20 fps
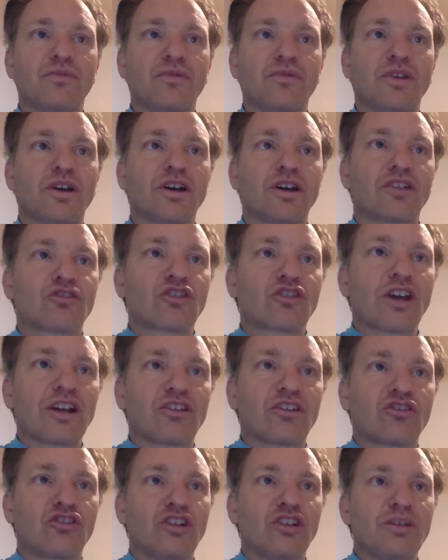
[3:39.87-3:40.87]

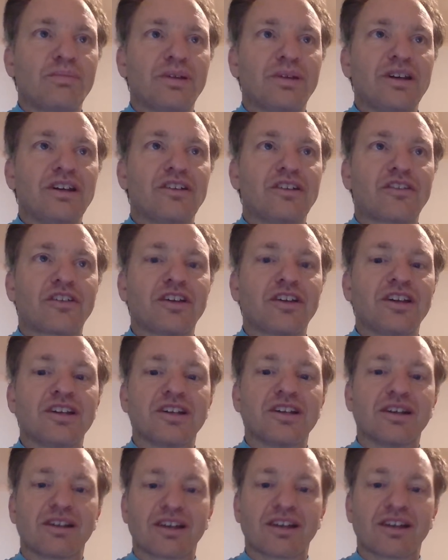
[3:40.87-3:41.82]
ChatGPT,